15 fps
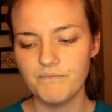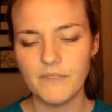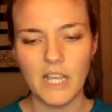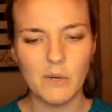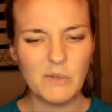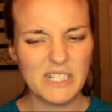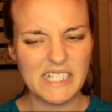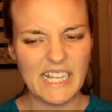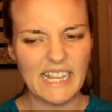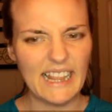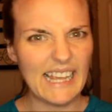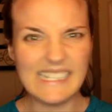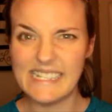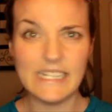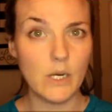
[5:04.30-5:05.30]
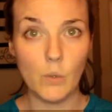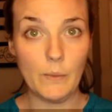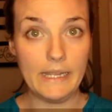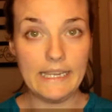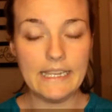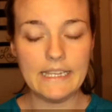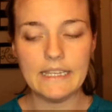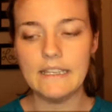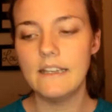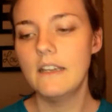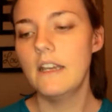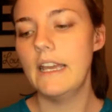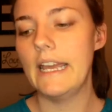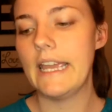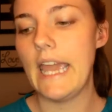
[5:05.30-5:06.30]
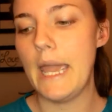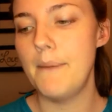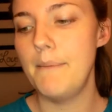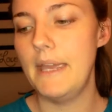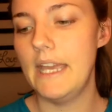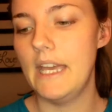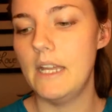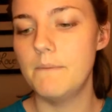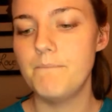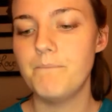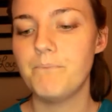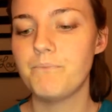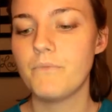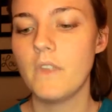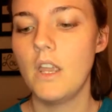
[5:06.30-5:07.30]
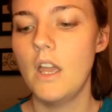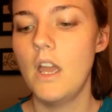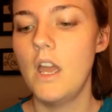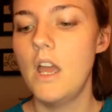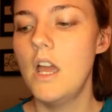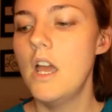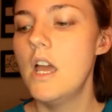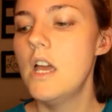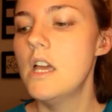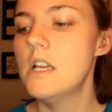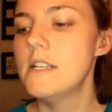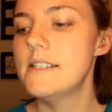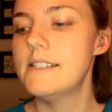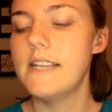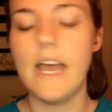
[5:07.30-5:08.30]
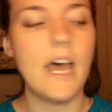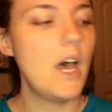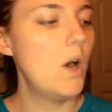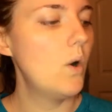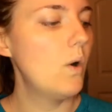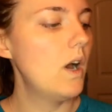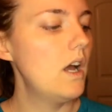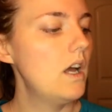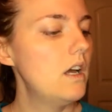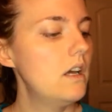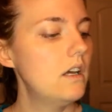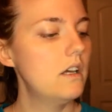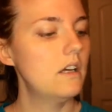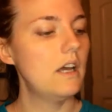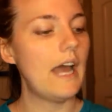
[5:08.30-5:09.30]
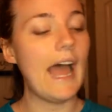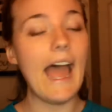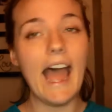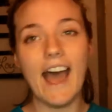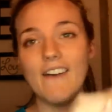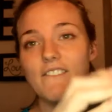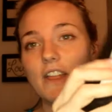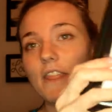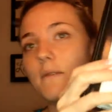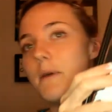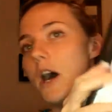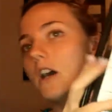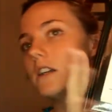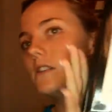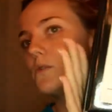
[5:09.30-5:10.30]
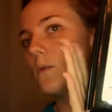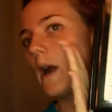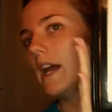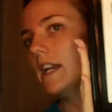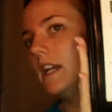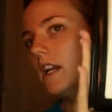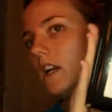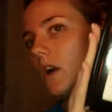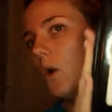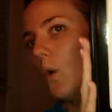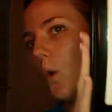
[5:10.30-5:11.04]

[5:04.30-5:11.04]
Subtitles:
I want to say less than a week. It came in. So I have the box right here.